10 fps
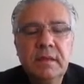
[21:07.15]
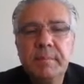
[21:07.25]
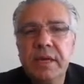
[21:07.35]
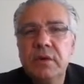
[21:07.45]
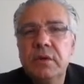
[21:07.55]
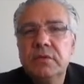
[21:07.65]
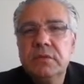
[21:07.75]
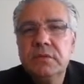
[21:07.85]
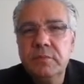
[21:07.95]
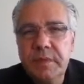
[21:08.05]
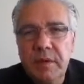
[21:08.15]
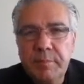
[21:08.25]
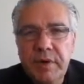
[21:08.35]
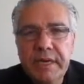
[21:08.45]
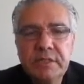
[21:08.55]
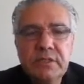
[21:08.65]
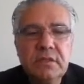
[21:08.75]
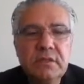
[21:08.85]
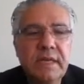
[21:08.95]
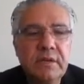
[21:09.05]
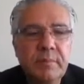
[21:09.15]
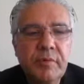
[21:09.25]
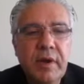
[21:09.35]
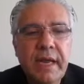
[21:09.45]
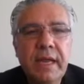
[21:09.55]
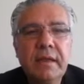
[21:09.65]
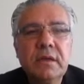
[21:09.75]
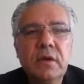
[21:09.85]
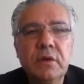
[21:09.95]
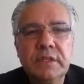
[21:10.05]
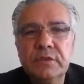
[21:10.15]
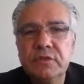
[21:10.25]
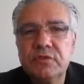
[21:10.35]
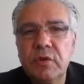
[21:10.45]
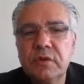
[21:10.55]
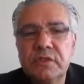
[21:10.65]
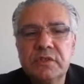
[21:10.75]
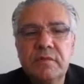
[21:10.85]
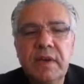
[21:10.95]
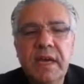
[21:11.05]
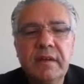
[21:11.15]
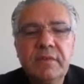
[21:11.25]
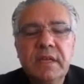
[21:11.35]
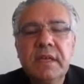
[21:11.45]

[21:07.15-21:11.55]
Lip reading: Better to be a predator than the prey, only the strongest survive,